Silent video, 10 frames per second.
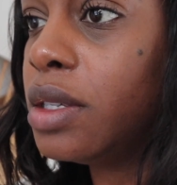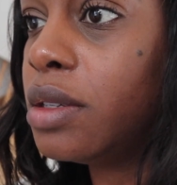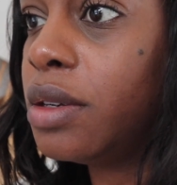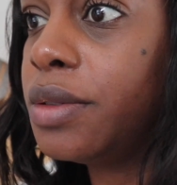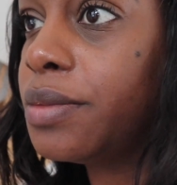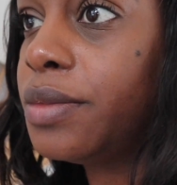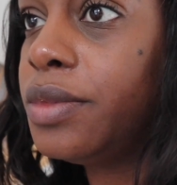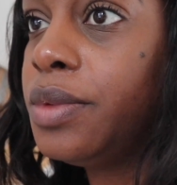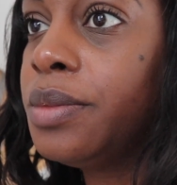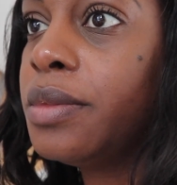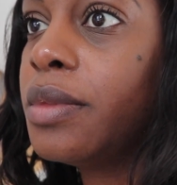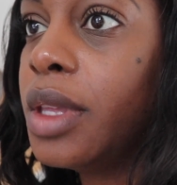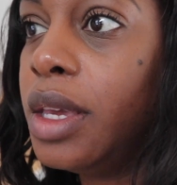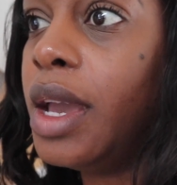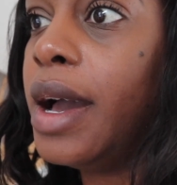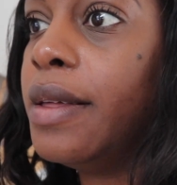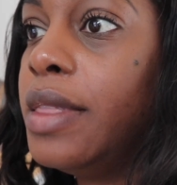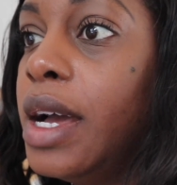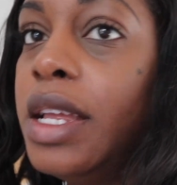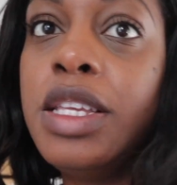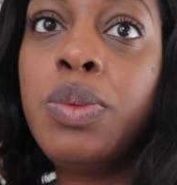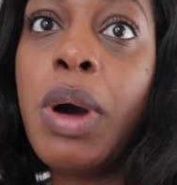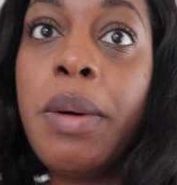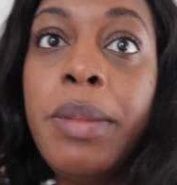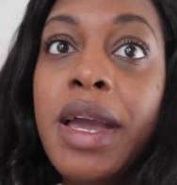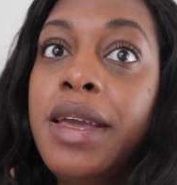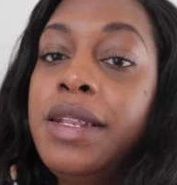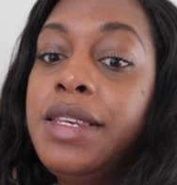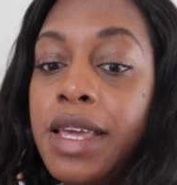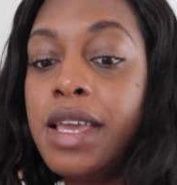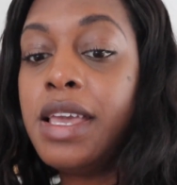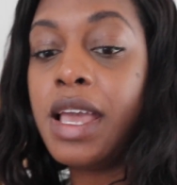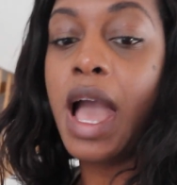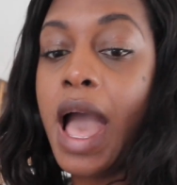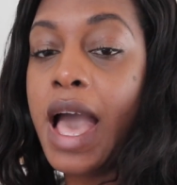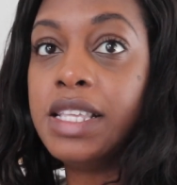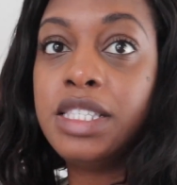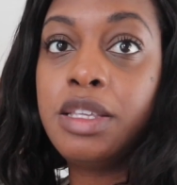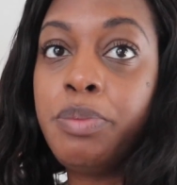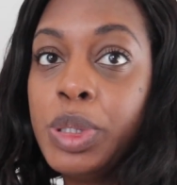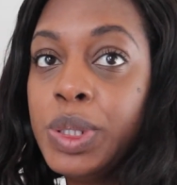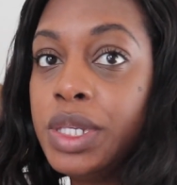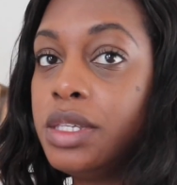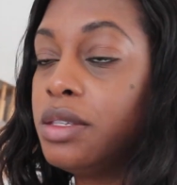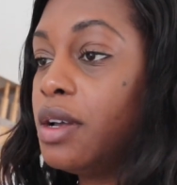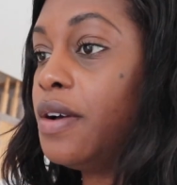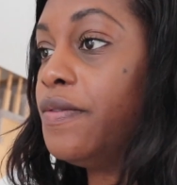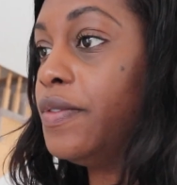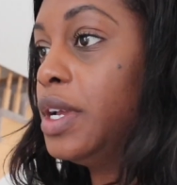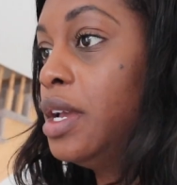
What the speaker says: So yeah, that is what my day has persisted of.